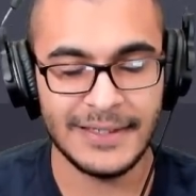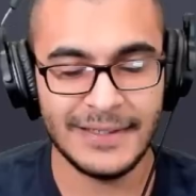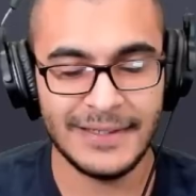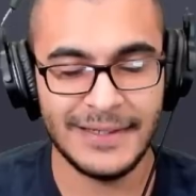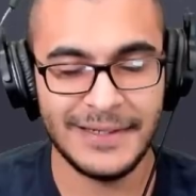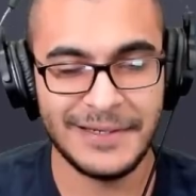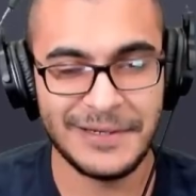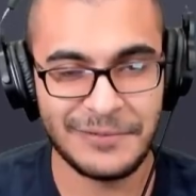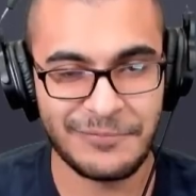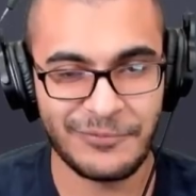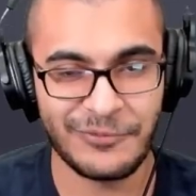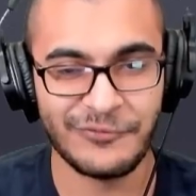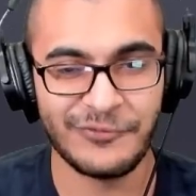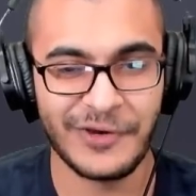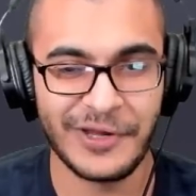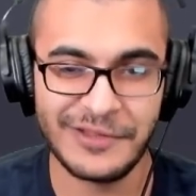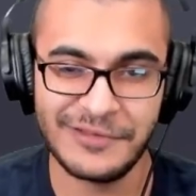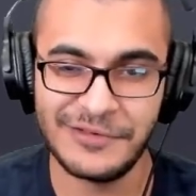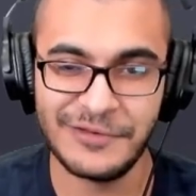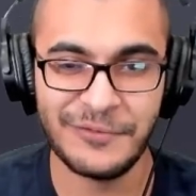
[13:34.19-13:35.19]

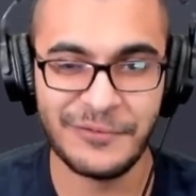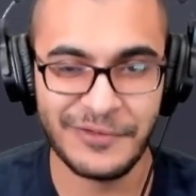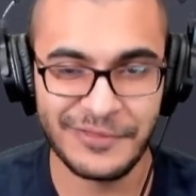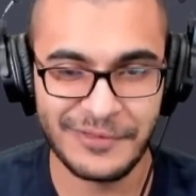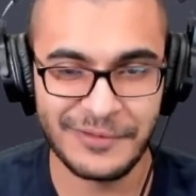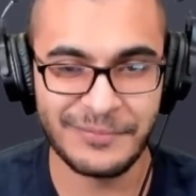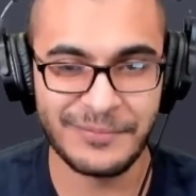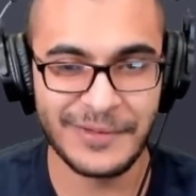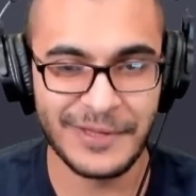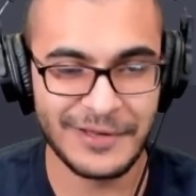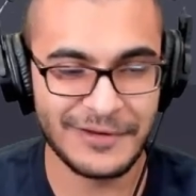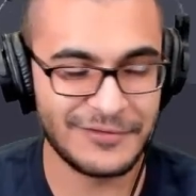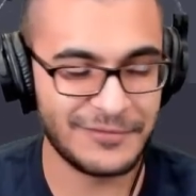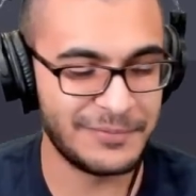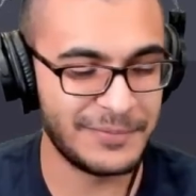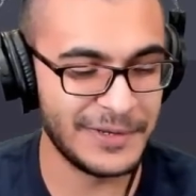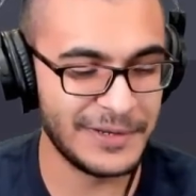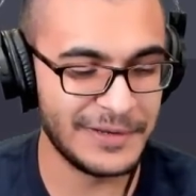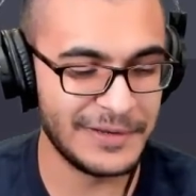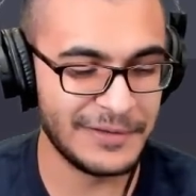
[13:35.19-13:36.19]

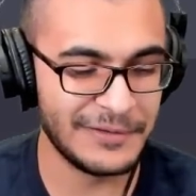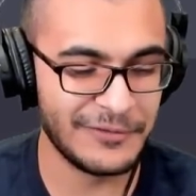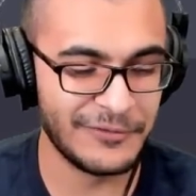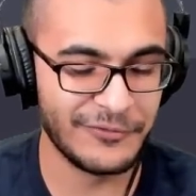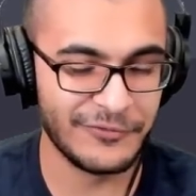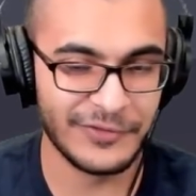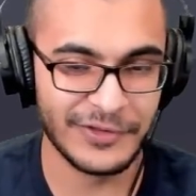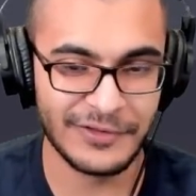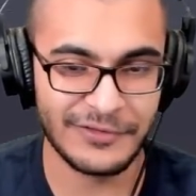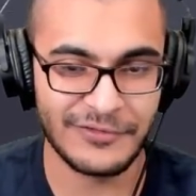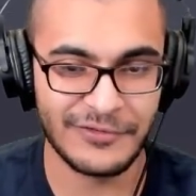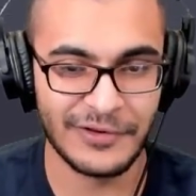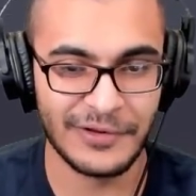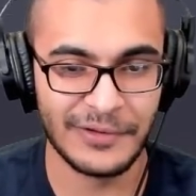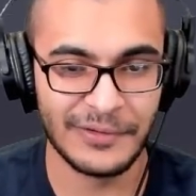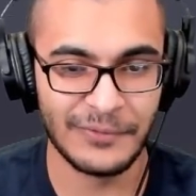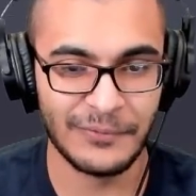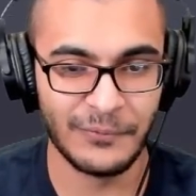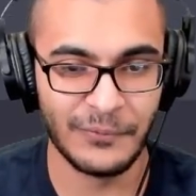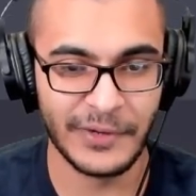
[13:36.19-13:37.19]
PHP reverse
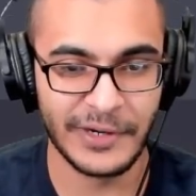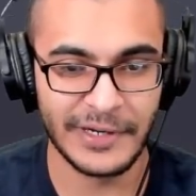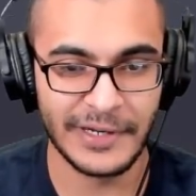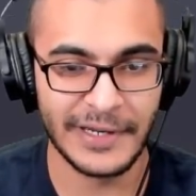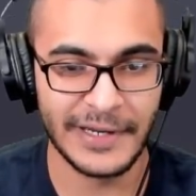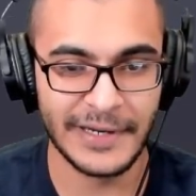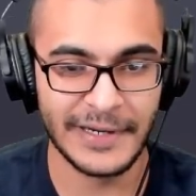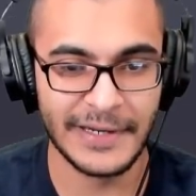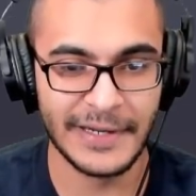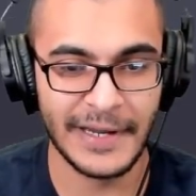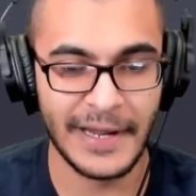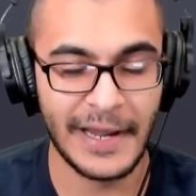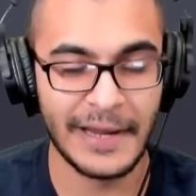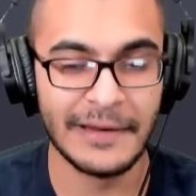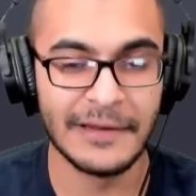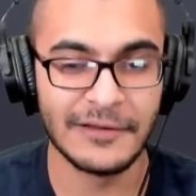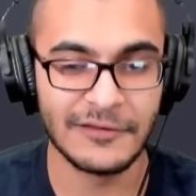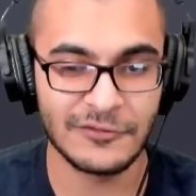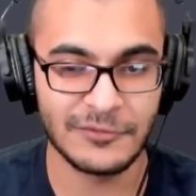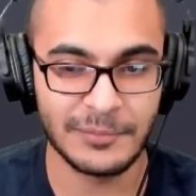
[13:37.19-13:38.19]
shell one-liner
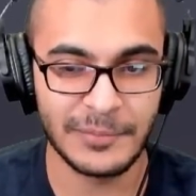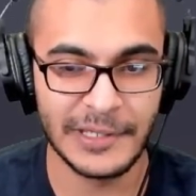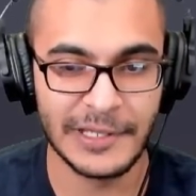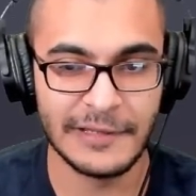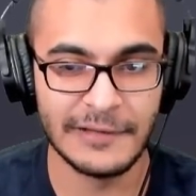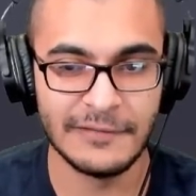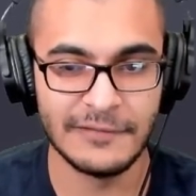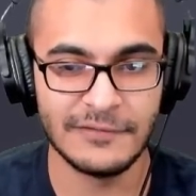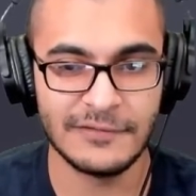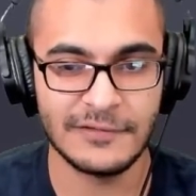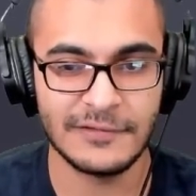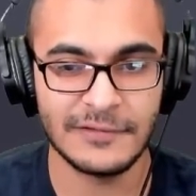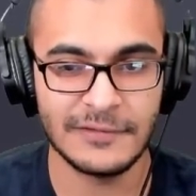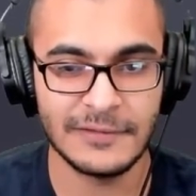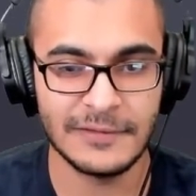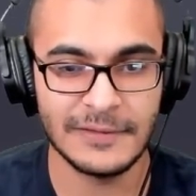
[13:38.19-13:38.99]
and explains